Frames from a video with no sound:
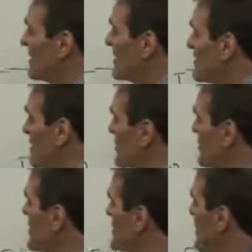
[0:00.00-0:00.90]
these ones
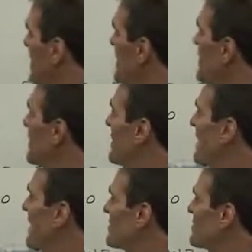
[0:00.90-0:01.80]
are easy,
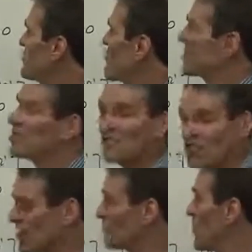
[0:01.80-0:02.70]
that construction
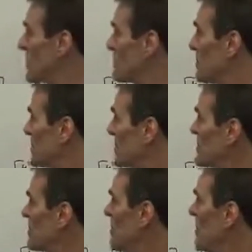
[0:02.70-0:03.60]
does what it's supposed to
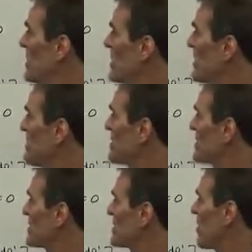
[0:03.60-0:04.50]
do. E of
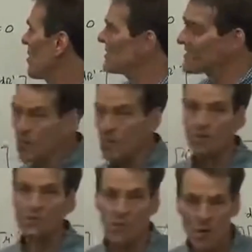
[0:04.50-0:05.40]
x star is
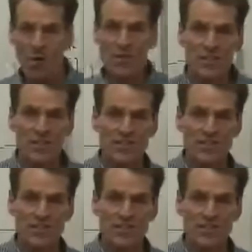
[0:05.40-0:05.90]
equal to 1 over the